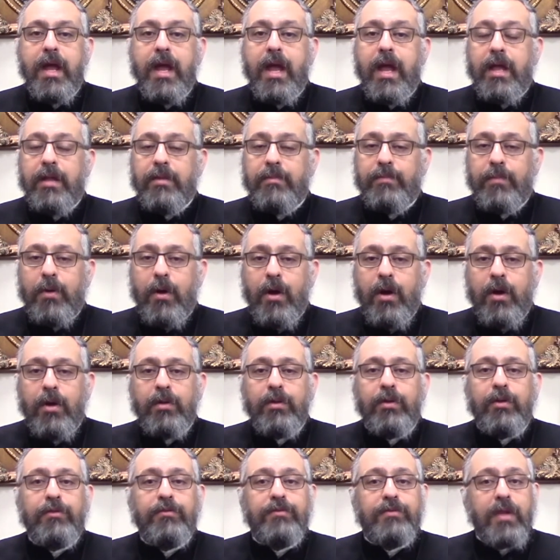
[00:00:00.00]
And Paul
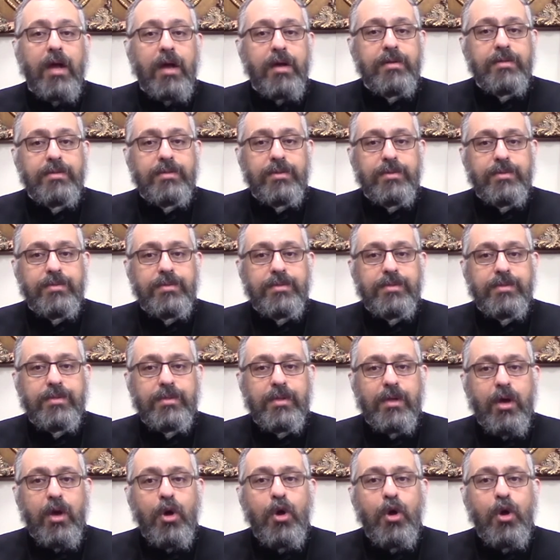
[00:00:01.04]
of Tarsus